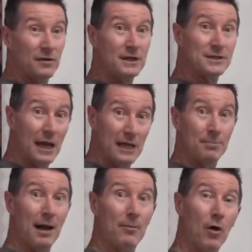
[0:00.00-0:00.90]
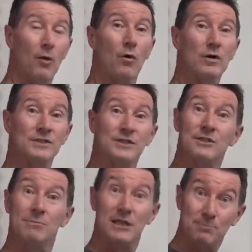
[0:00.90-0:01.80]
these heat pump hot water
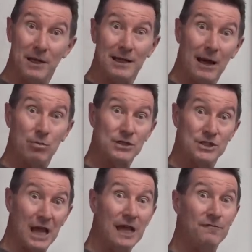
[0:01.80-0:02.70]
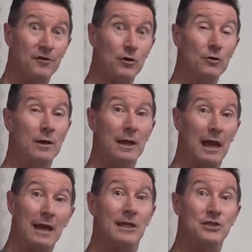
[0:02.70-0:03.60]
systems as being able to save you
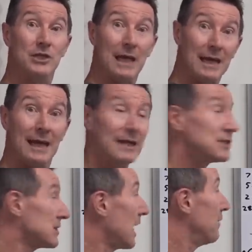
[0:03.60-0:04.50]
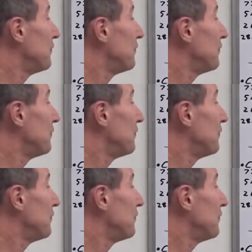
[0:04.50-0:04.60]
energy and hence save